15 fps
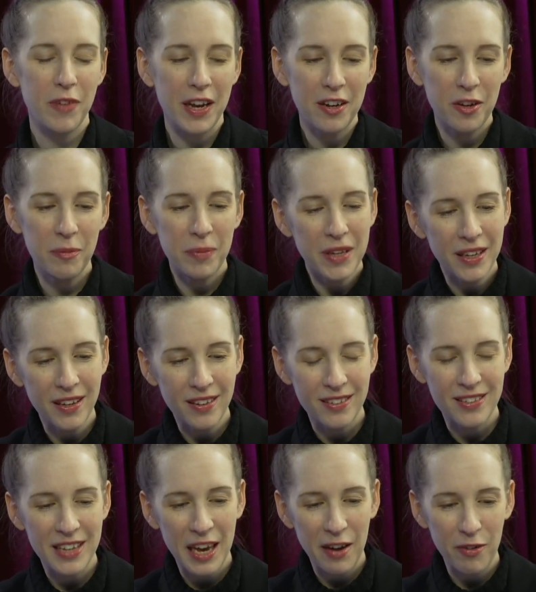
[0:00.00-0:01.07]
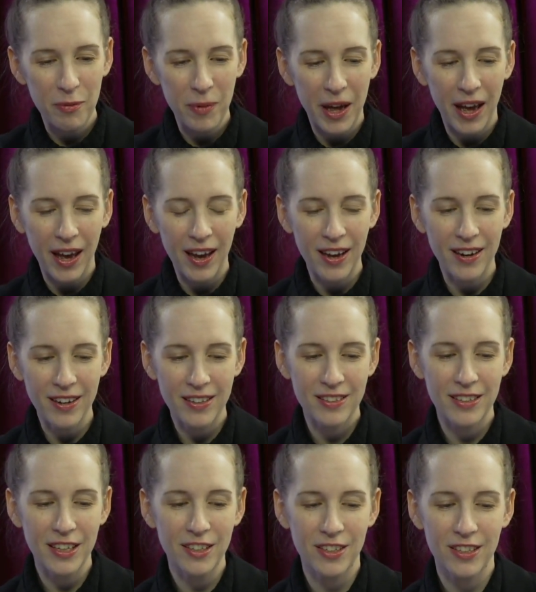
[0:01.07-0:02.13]
event could be saved by an
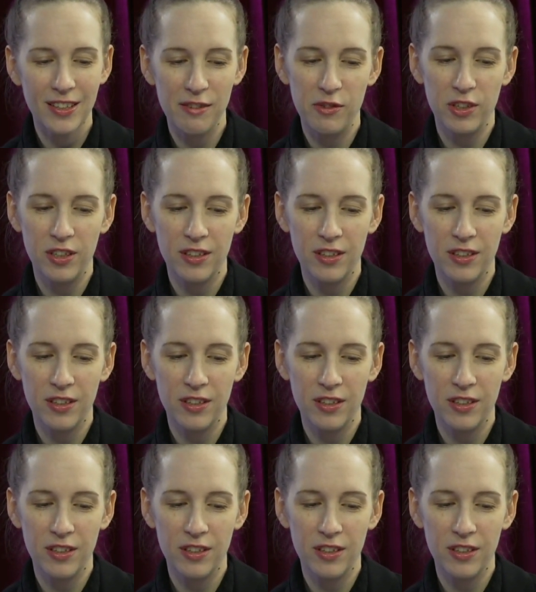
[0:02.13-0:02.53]
extinction level